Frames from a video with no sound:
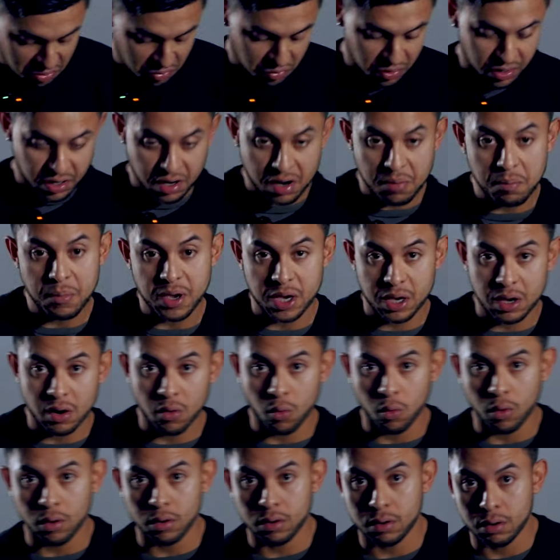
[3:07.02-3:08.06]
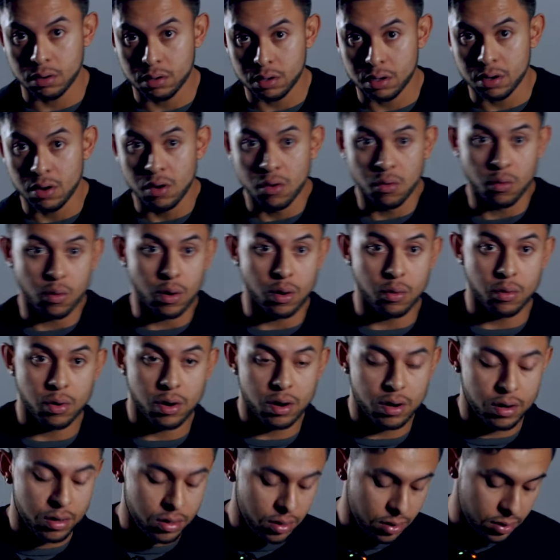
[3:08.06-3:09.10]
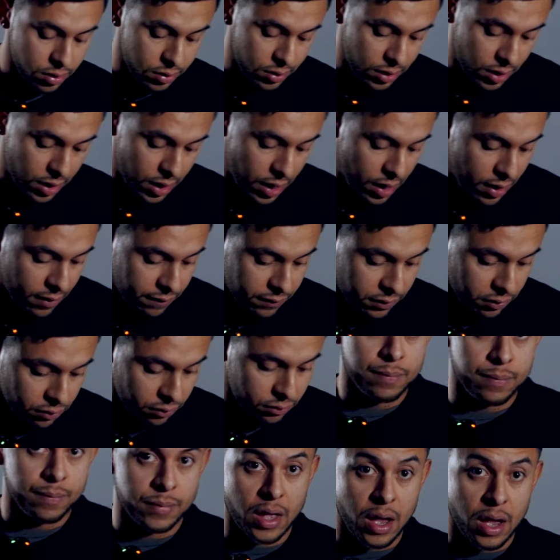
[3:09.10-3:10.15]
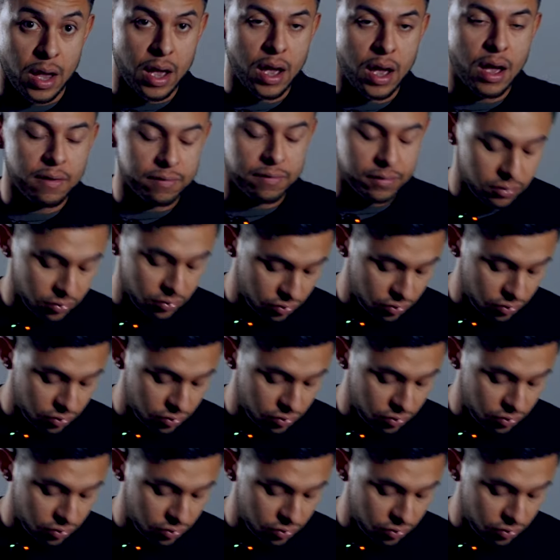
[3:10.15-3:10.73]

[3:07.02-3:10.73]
we're gonna make it work one way or another. I have to